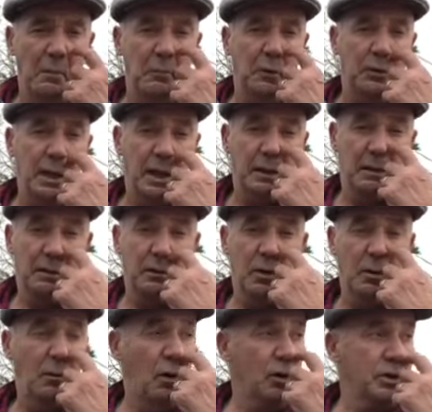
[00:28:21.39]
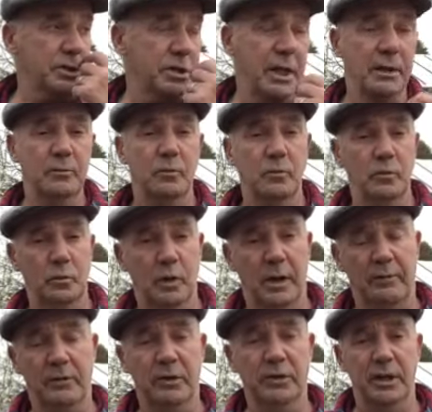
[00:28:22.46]
But then come August time, we'll
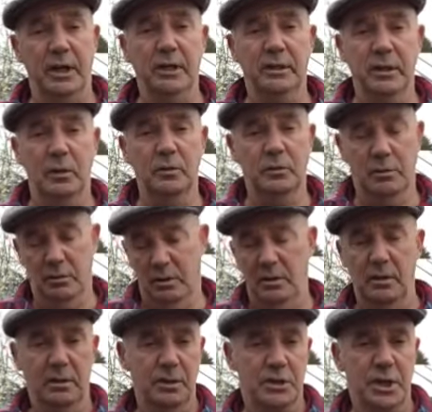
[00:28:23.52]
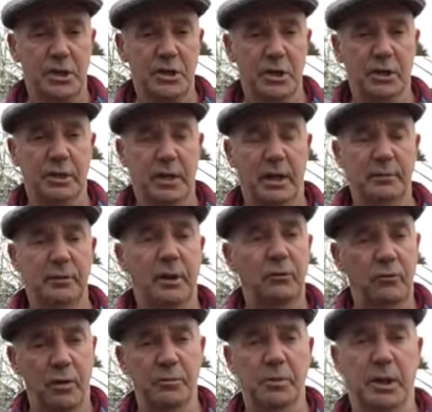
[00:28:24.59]
have to take it down section at a time
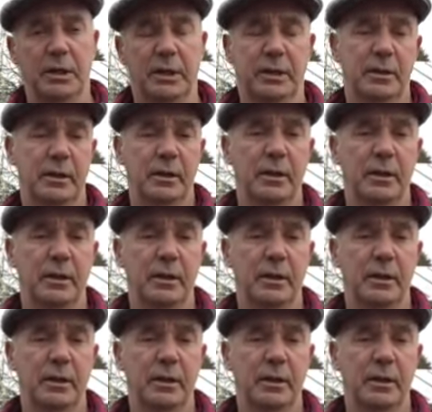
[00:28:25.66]
and rebuild it.